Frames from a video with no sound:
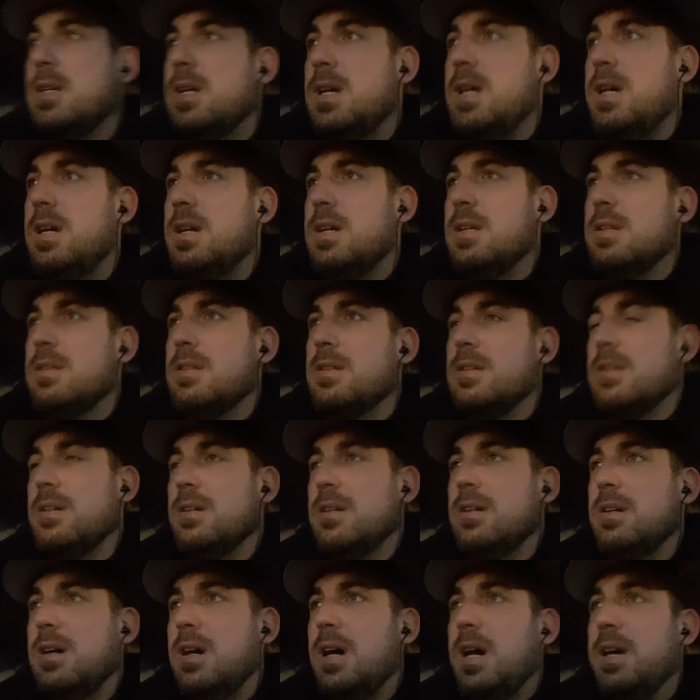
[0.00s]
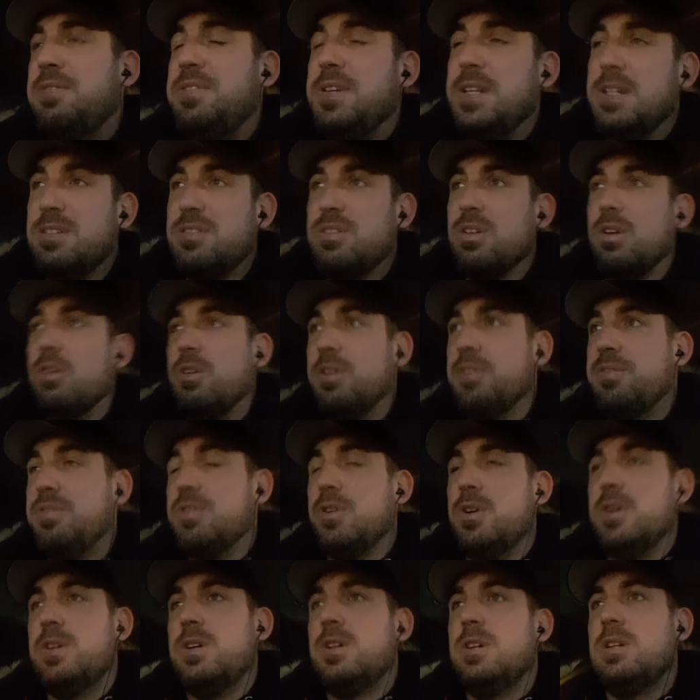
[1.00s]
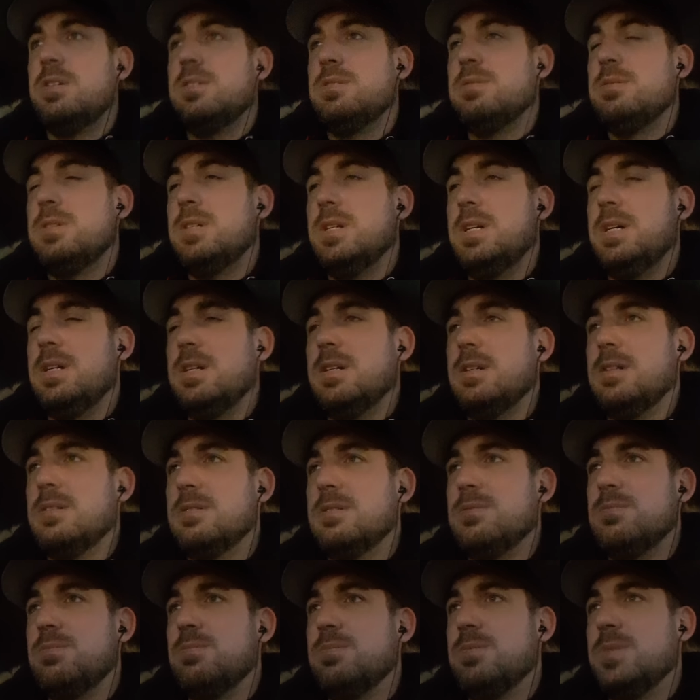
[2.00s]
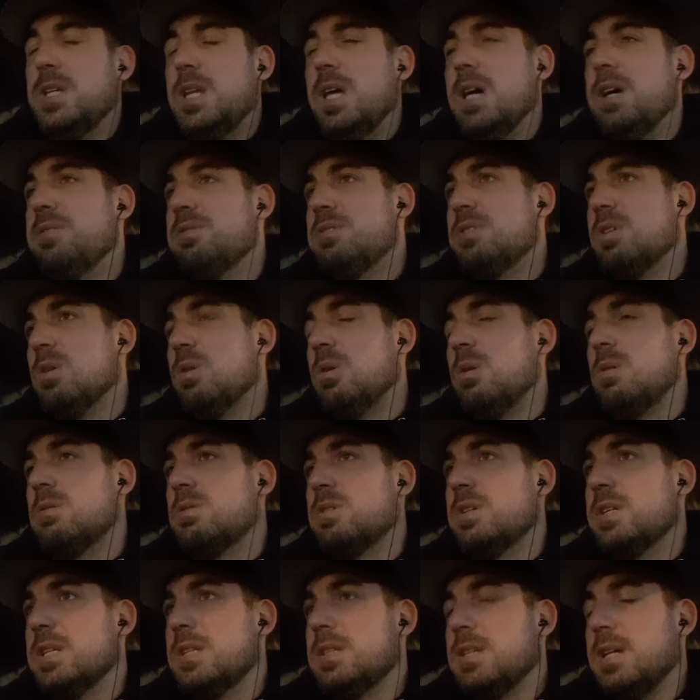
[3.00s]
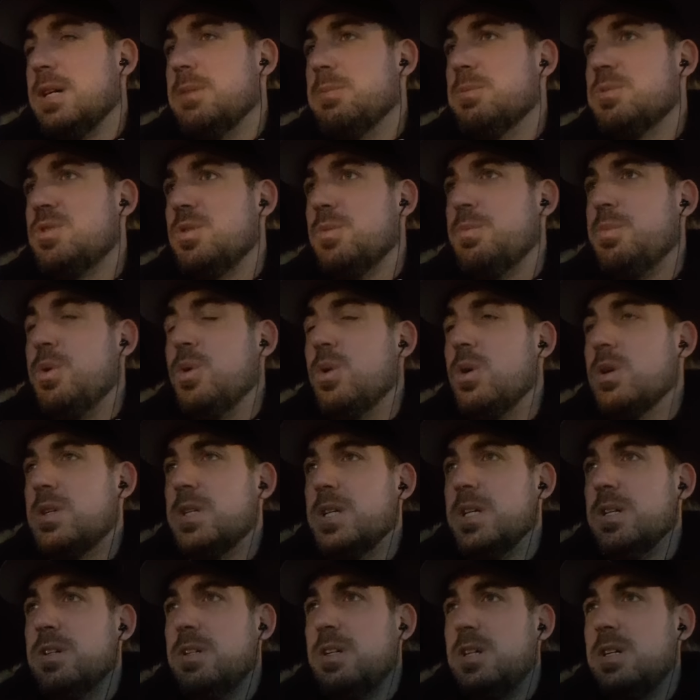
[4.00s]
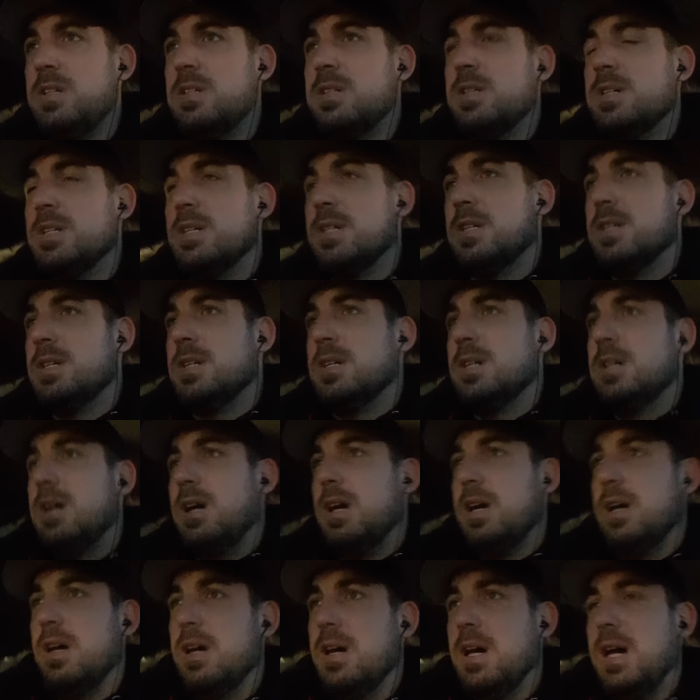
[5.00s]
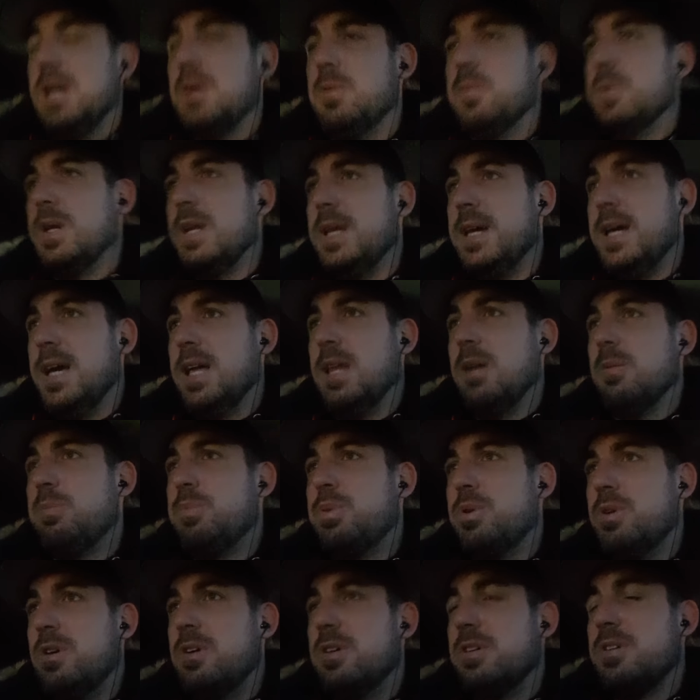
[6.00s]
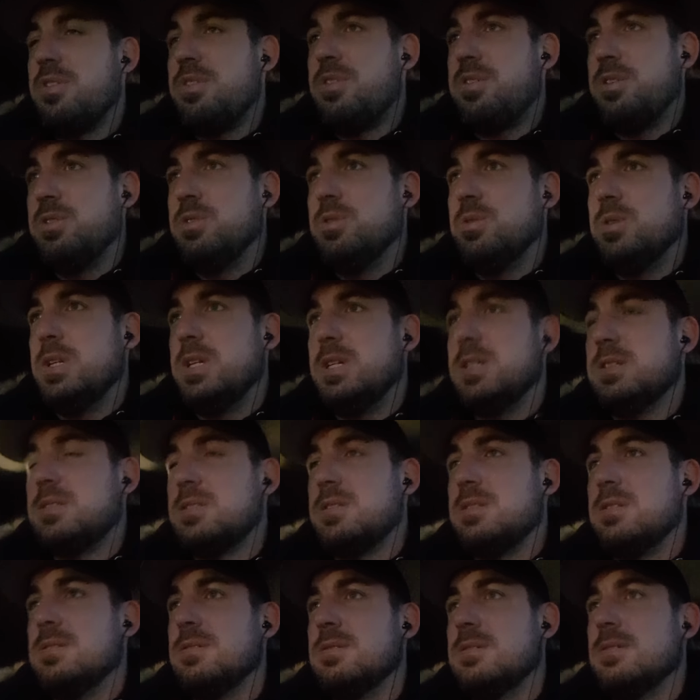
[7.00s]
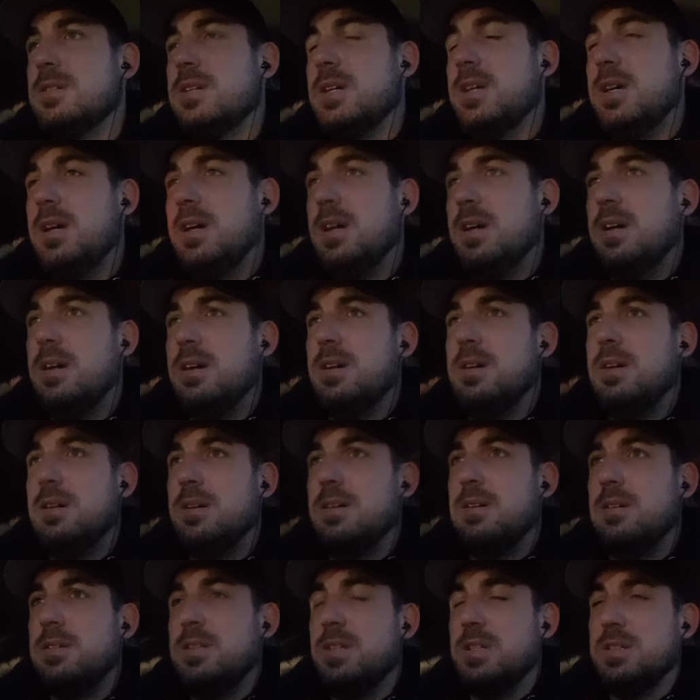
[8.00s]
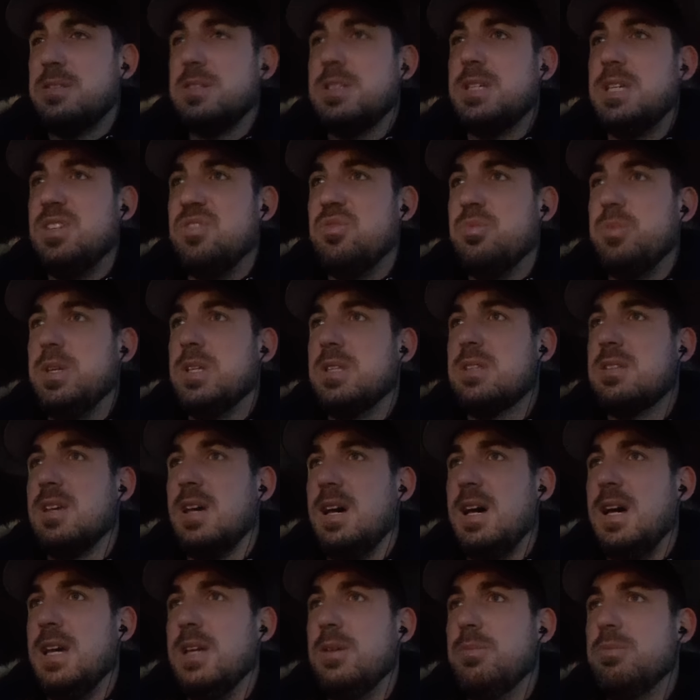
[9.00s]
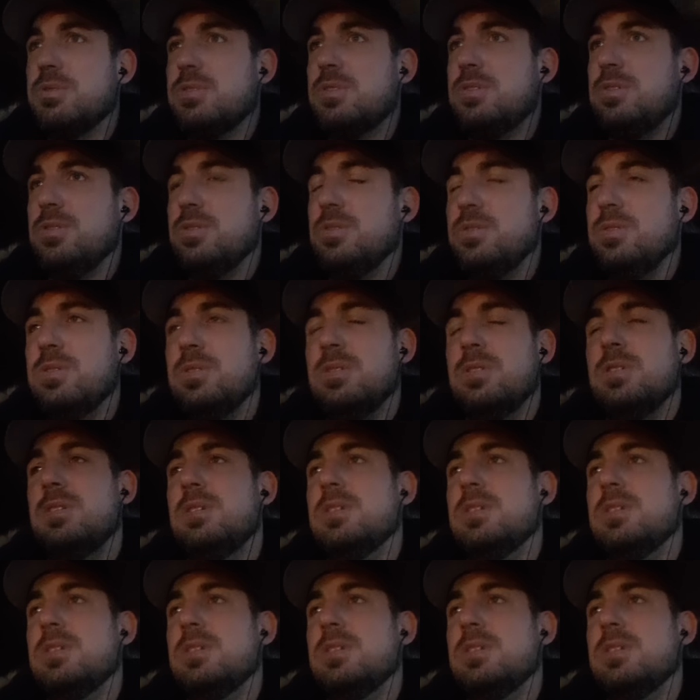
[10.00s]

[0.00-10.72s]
and uh, i feel sorry for her um, and I've told her that I'm supporting her. Uh, I will help her through this. Uh, just give me time to